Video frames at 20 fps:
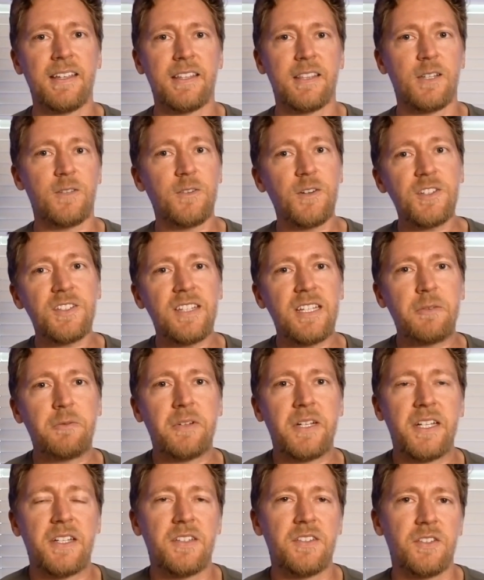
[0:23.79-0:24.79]
The first thing we
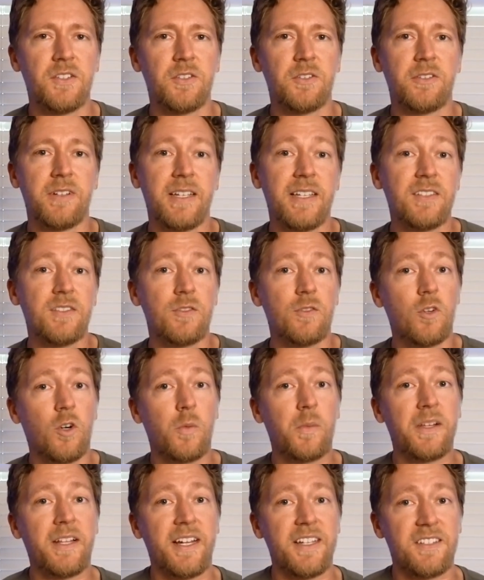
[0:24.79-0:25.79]
need to do is
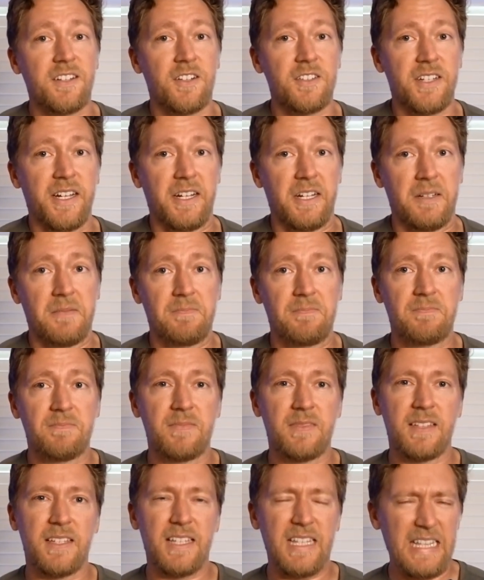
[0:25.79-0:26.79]
normalize our data.
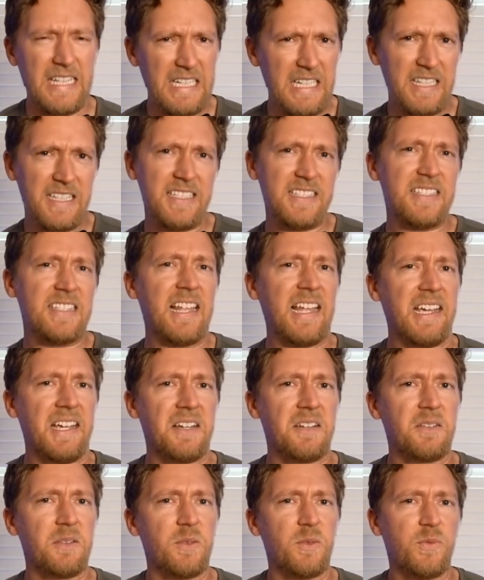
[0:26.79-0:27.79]
Think of this
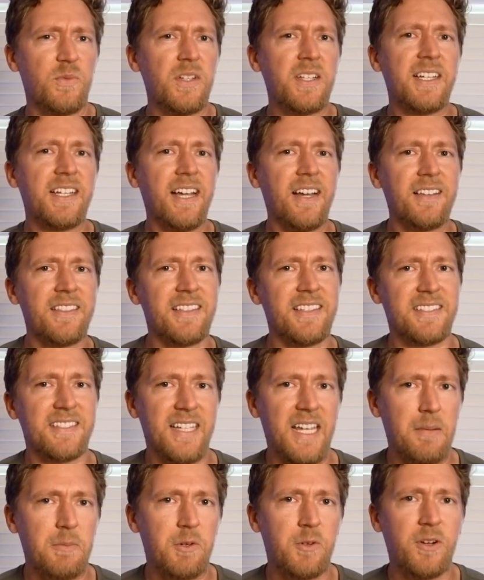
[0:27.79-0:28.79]
like filling out the
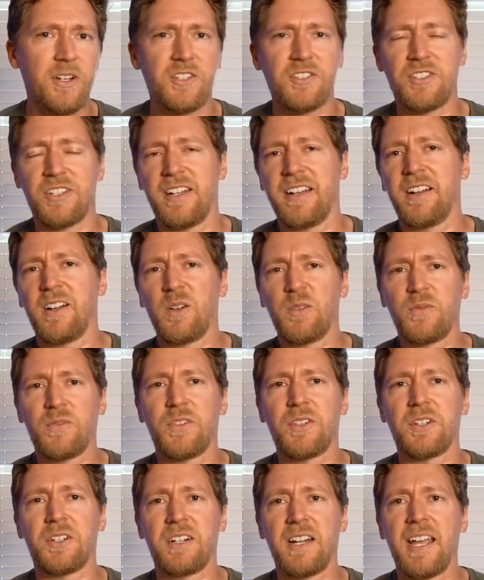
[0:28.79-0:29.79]
same questionnaire
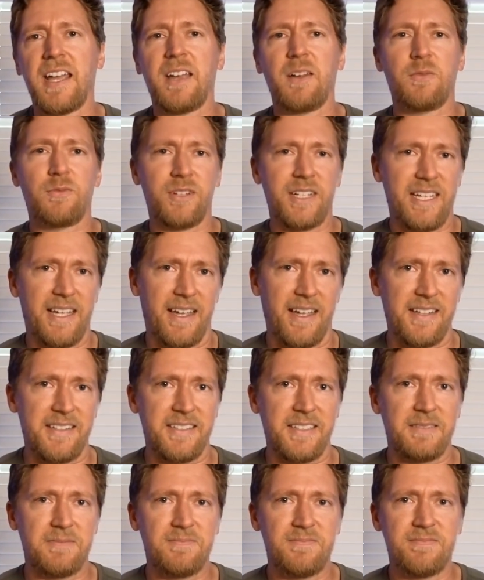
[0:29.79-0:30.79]
for every
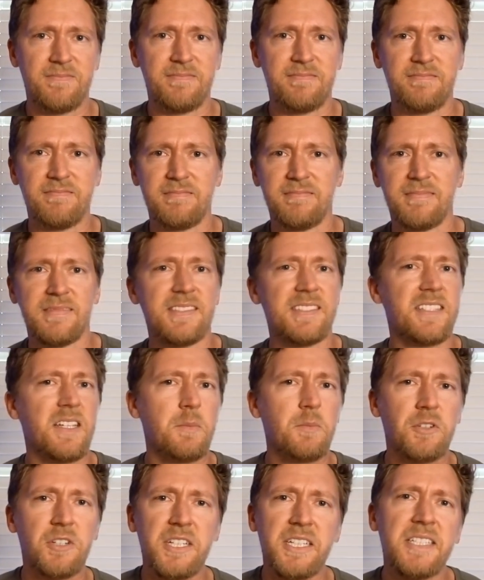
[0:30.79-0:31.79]
candy.
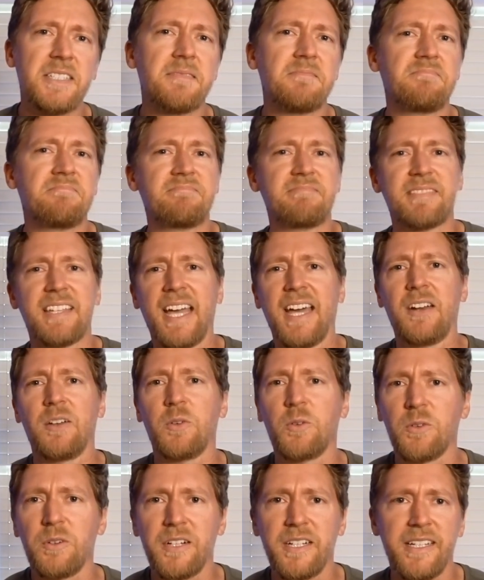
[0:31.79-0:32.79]
Summary,
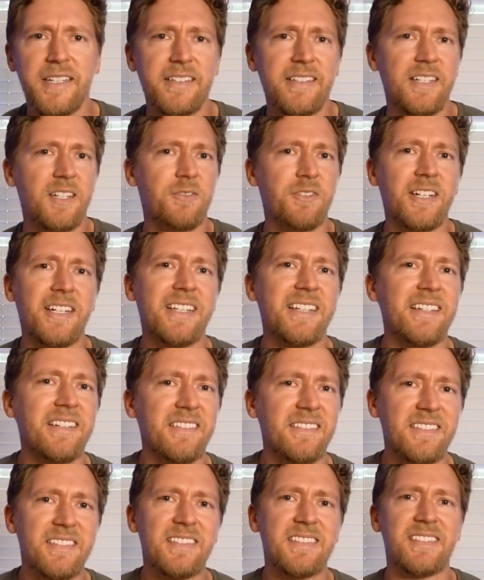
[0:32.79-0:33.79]
category,
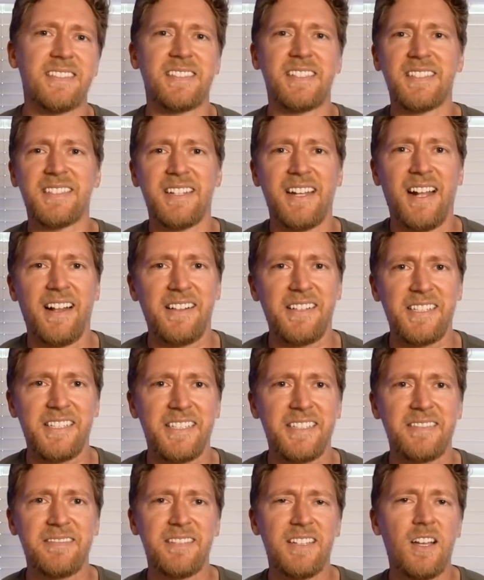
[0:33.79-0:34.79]
ingredients,
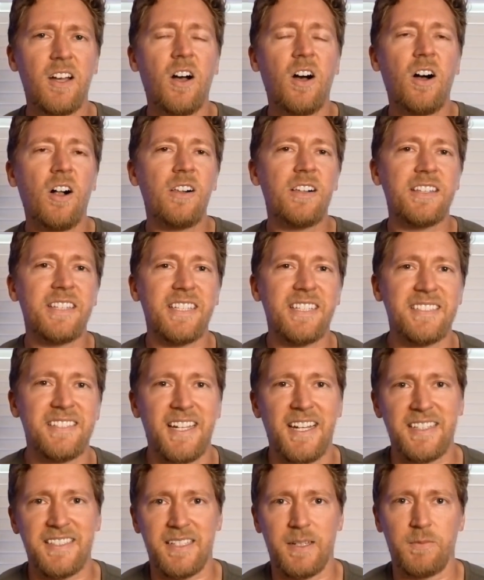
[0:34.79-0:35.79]
seasonality, all in the
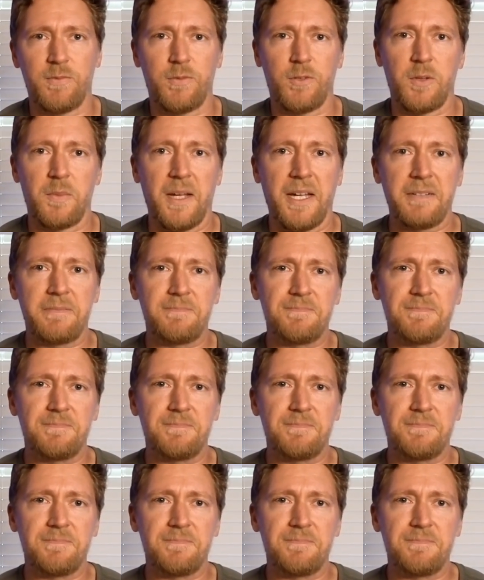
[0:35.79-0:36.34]
exact same format.